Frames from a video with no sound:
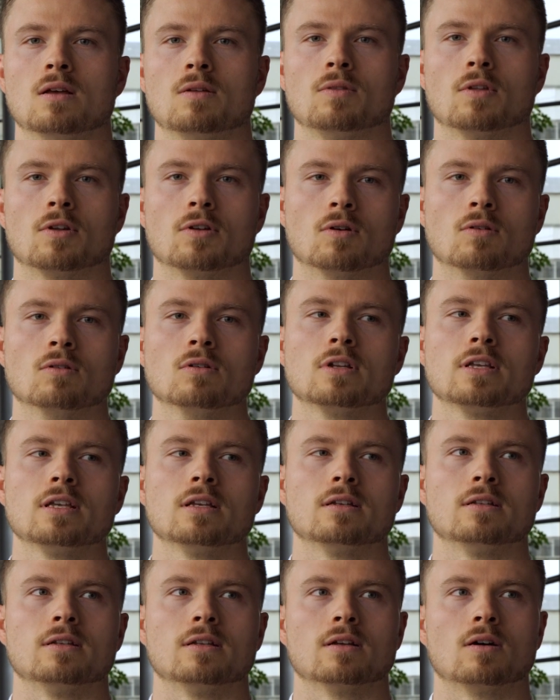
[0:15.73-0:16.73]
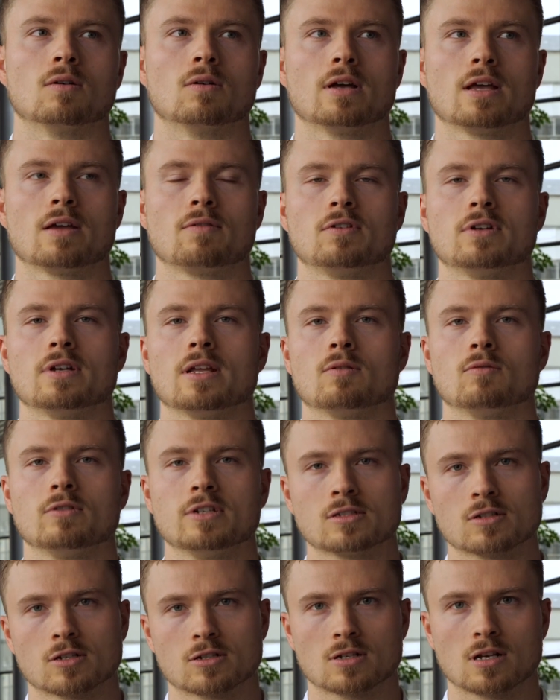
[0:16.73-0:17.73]
not only in our everyday
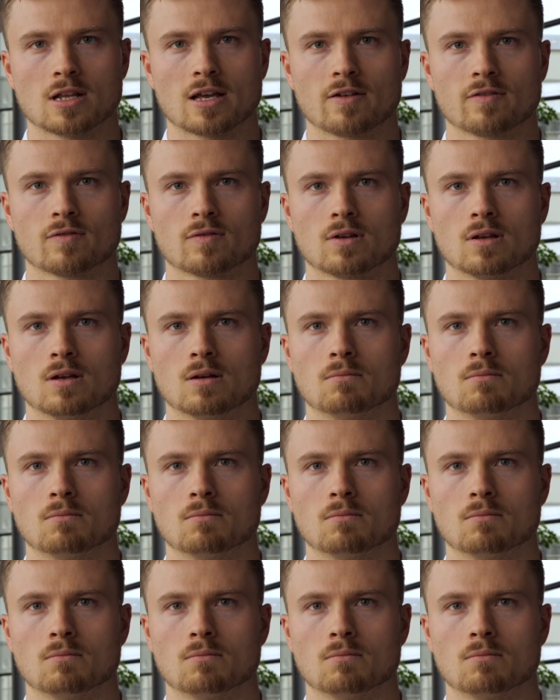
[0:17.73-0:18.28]
research life,